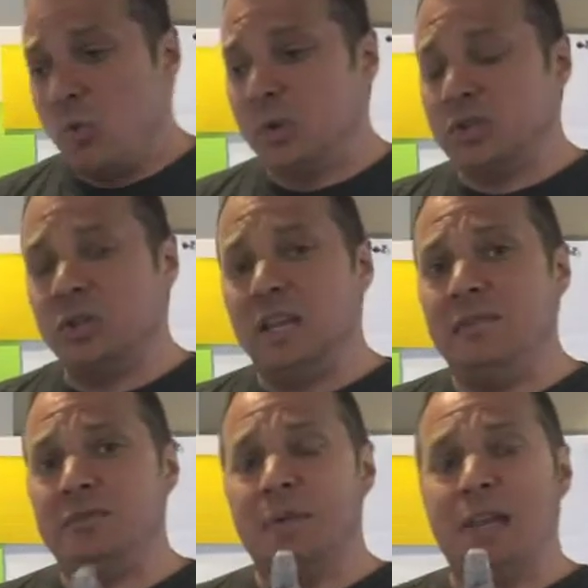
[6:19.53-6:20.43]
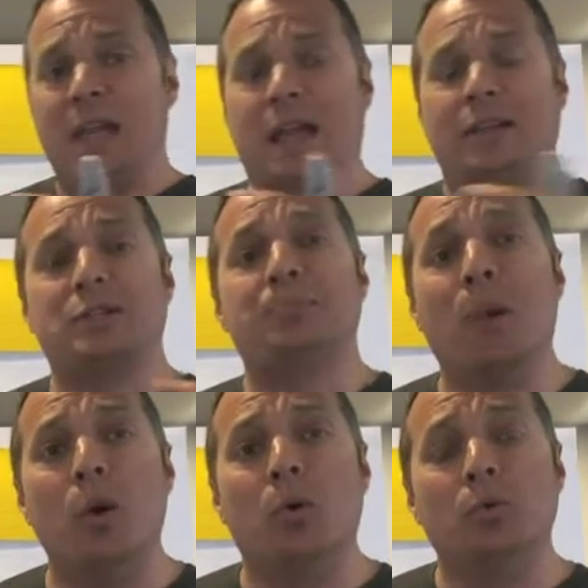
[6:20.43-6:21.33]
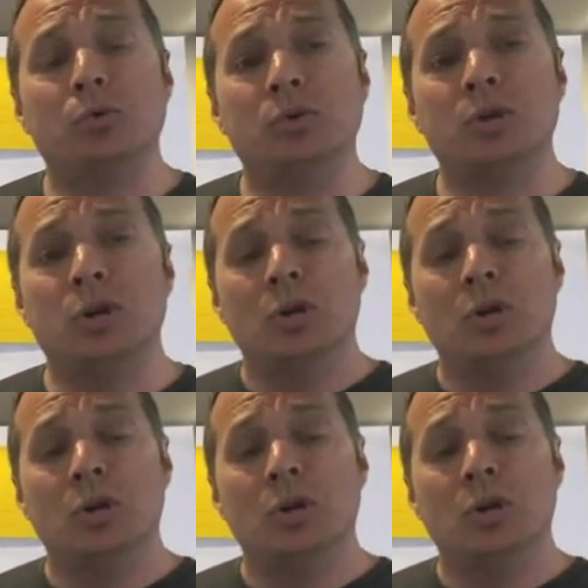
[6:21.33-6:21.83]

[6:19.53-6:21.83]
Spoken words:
which leaves me exposed